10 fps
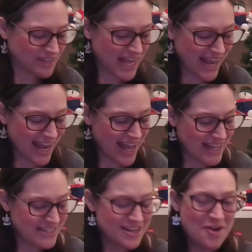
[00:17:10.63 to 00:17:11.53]

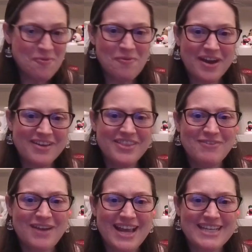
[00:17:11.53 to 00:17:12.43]
And one of the
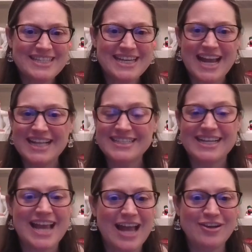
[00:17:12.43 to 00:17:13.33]
ways it ends,
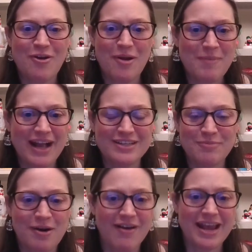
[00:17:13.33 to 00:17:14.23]
again, going back to
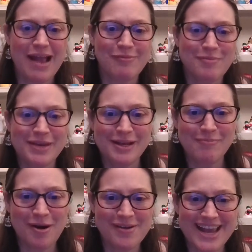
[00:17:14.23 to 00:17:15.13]
Paul Campbell being
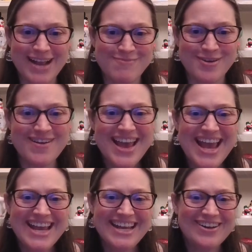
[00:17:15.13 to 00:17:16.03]
Paul Campbell,
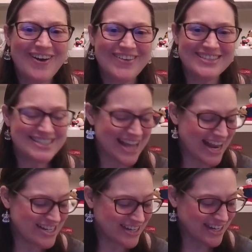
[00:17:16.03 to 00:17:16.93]
he calls his
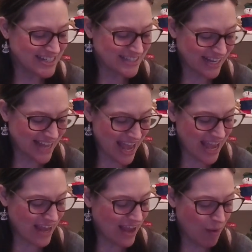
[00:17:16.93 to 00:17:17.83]
agent and is like,
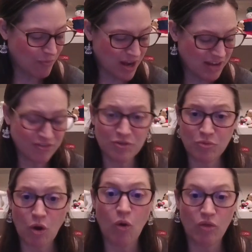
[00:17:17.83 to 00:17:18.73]
hey, I'm ready for the
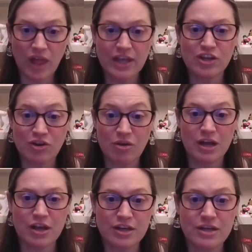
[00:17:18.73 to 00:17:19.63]
role. Like,
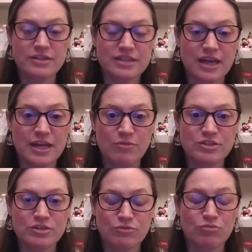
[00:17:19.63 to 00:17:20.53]
he said he
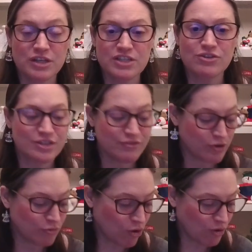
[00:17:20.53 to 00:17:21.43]
was researching for
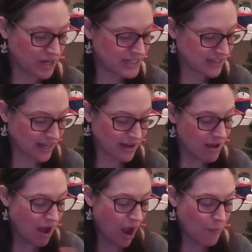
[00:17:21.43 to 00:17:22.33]
a role, and he's like,
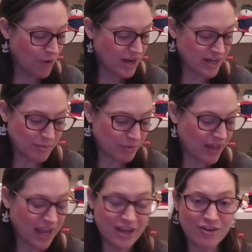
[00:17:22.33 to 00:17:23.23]
I'm ready to
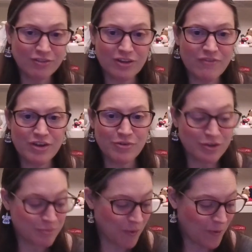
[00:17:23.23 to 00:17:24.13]
play, Love at
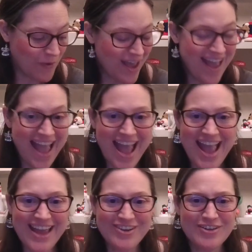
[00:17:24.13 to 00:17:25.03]
North Pole.
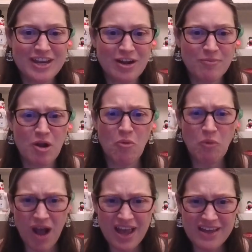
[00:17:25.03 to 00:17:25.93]
And you can hear him go,
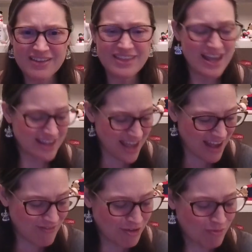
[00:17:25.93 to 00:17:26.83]
what? They
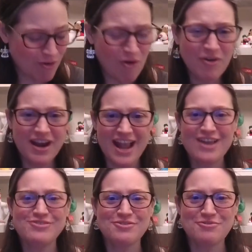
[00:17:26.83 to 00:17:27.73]
gave the role to
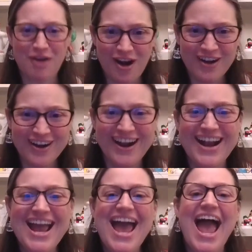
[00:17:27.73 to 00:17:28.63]
Andrew Walker?
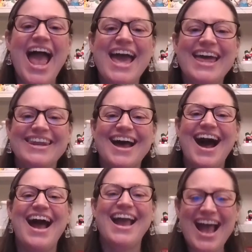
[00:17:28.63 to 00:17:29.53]
And
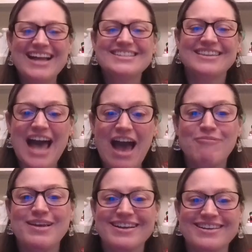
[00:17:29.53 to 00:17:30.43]
I had to laugh
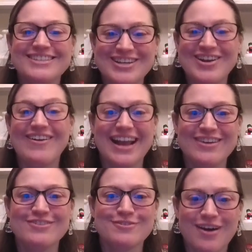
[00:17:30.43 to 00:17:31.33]
because,
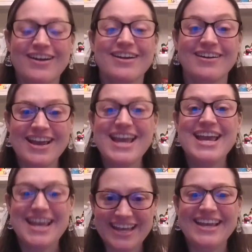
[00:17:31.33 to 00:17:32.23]
Andrew Walker
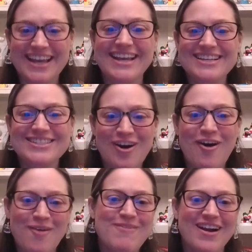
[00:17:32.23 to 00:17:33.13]
is a
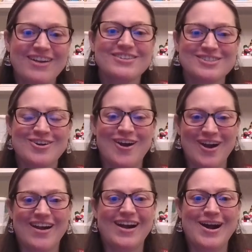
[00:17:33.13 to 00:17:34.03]
Hallmark
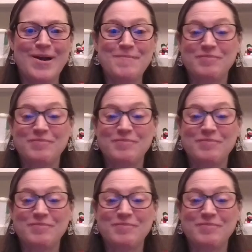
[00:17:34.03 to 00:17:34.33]
star.